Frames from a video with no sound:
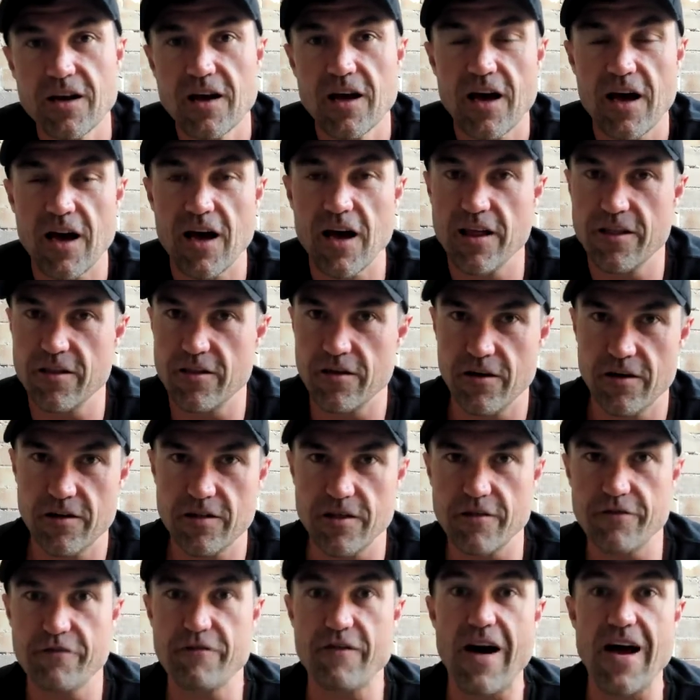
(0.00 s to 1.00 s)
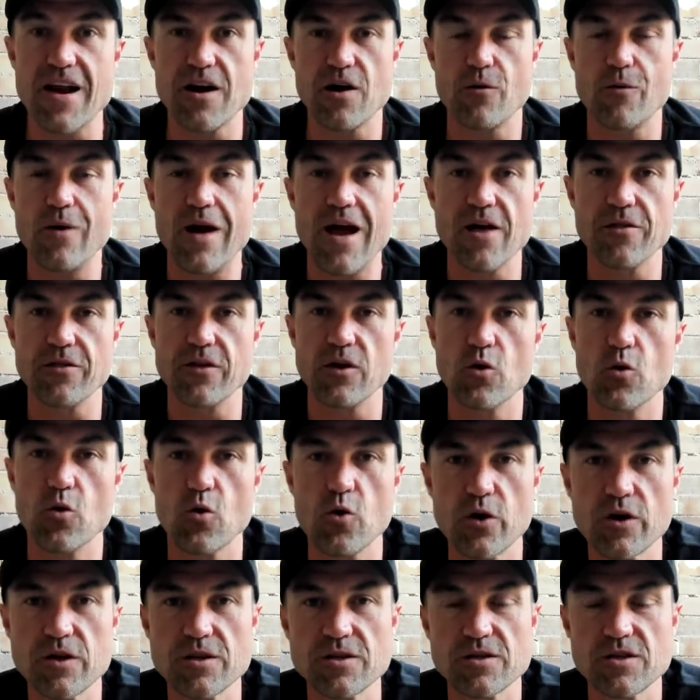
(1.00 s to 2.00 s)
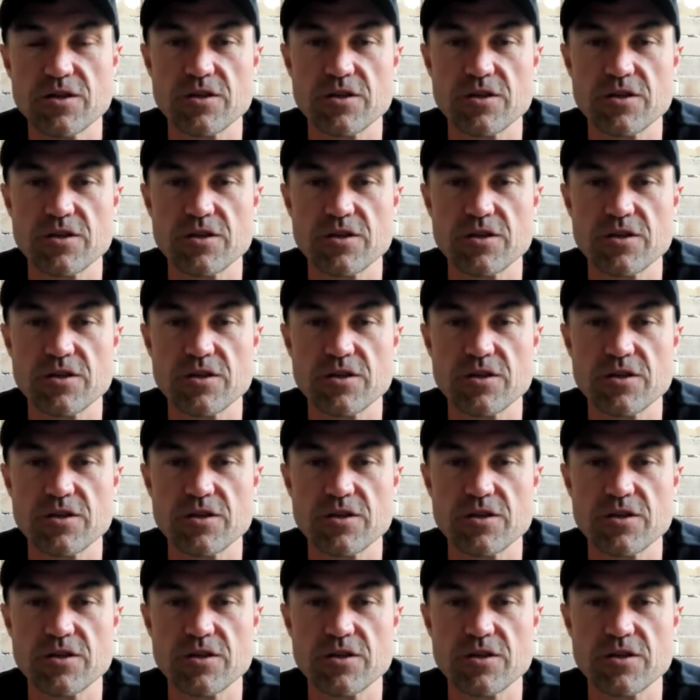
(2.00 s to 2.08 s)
the fat around the organs.